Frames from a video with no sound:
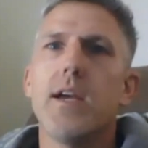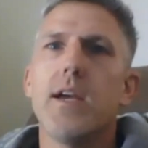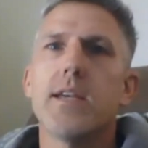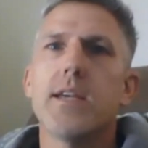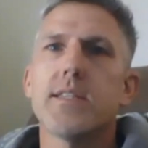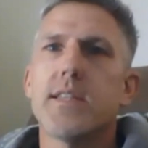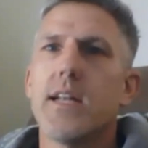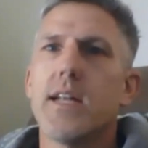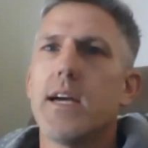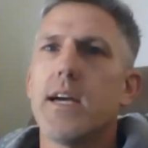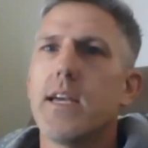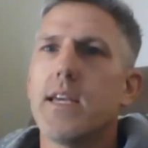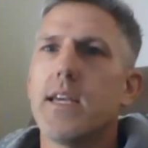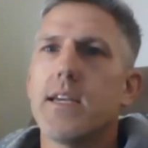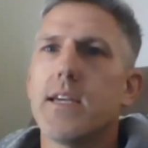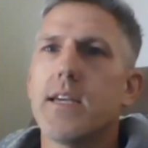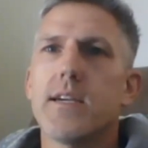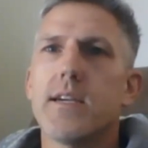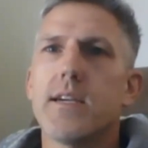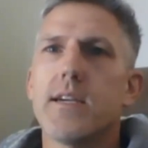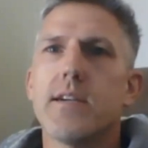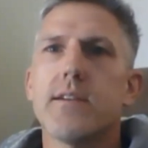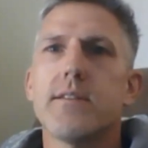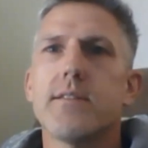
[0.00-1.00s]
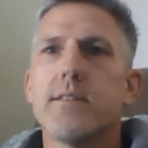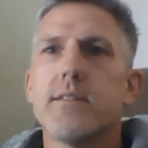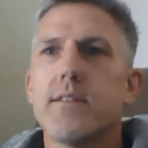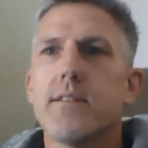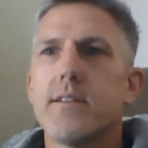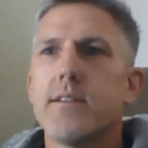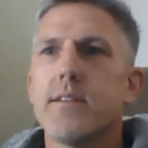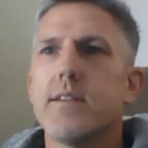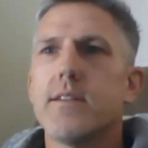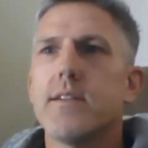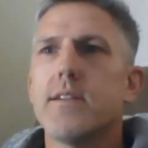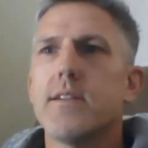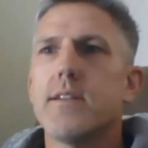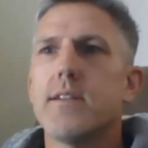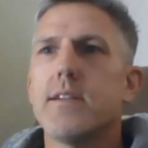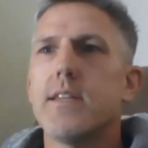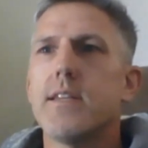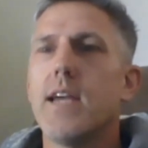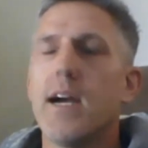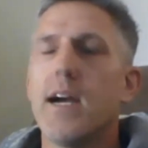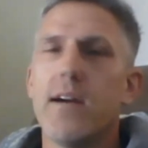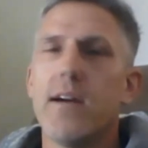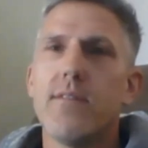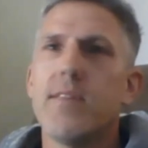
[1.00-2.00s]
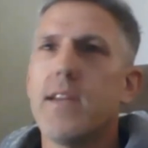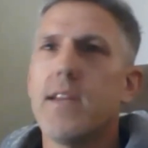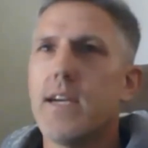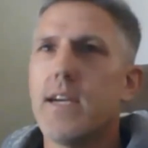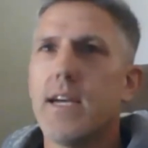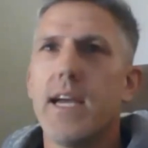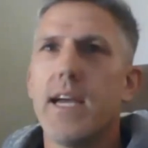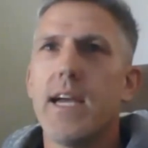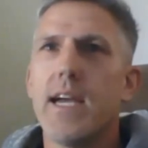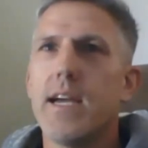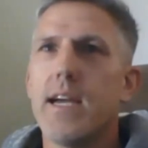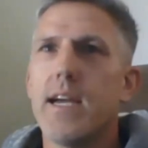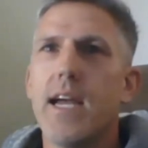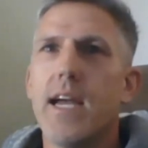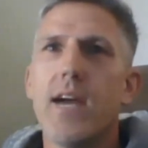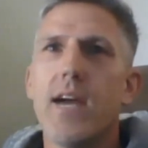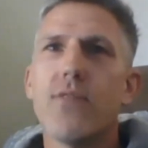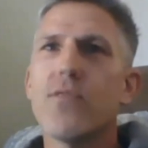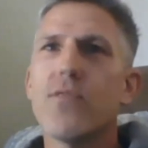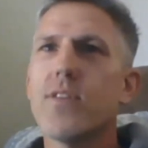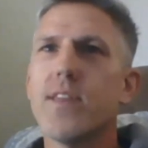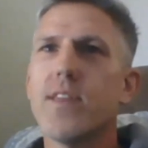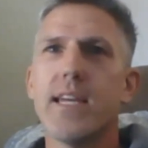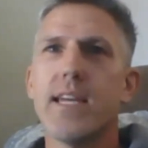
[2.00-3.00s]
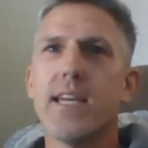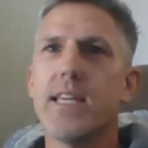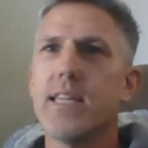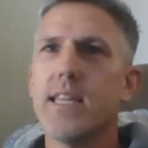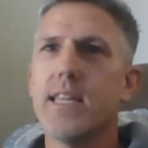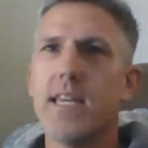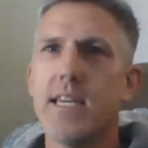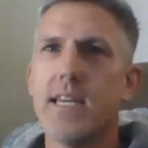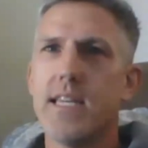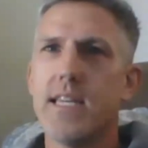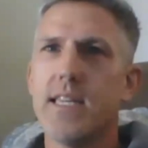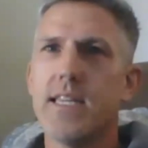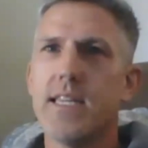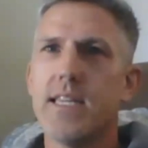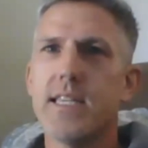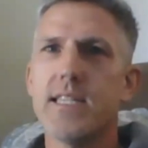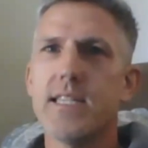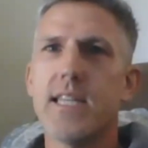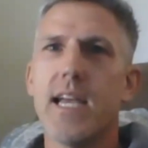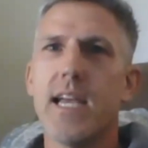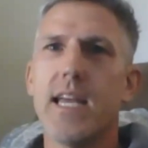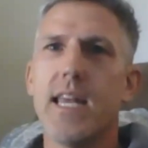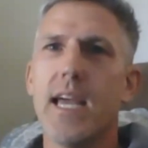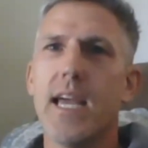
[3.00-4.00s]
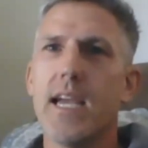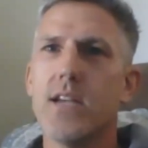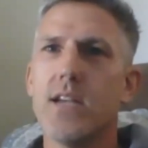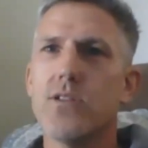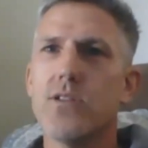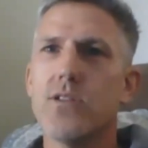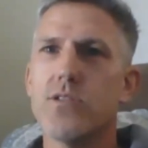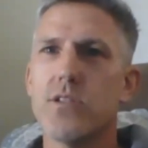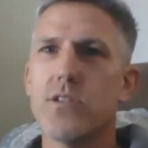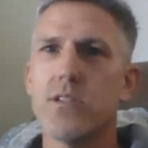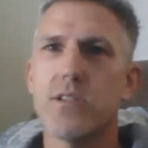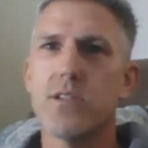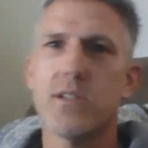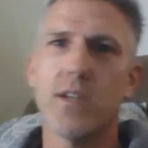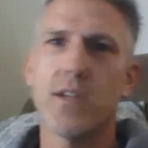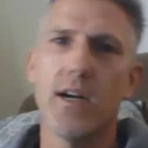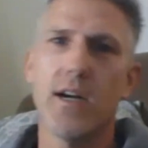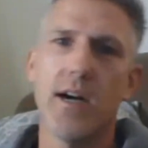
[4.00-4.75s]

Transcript: It's like, yeah, everything in this day and age is